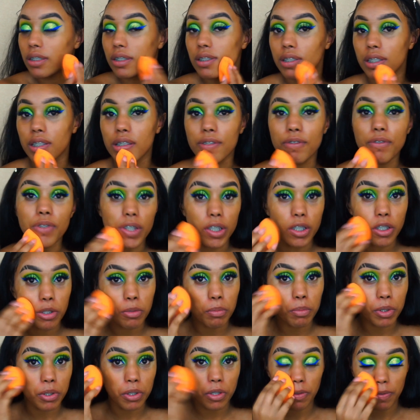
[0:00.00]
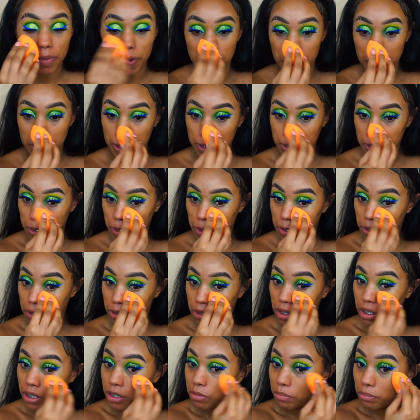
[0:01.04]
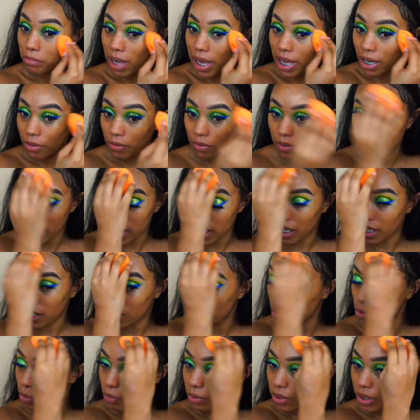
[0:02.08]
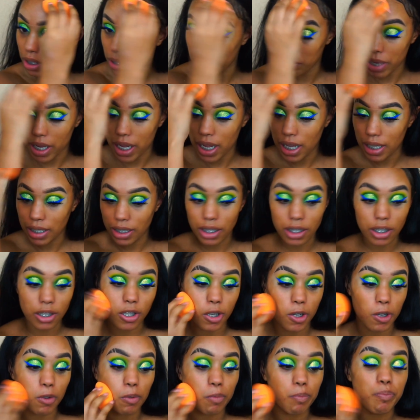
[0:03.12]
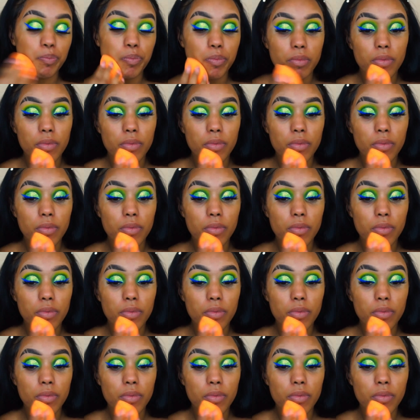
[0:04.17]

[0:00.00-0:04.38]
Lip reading: the Fenty Beauty foundation is mattifying and it's really matte, so